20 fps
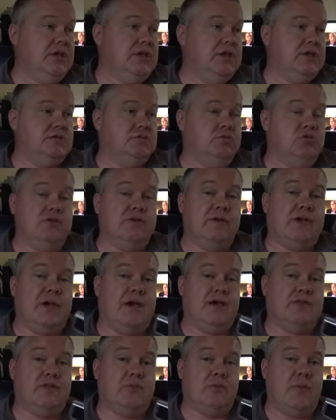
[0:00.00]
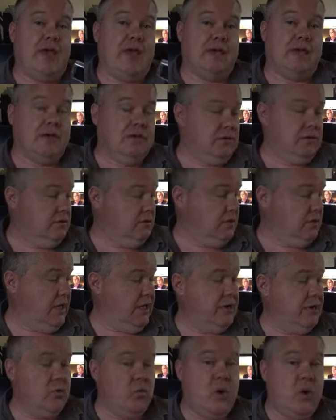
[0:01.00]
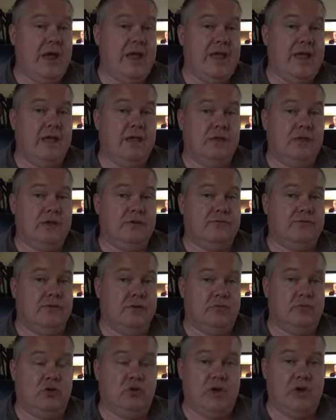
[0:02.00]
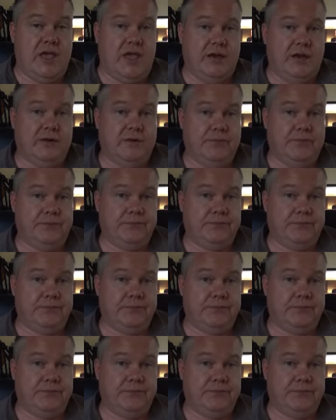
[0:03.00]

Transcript: is moving out the back and away from your head.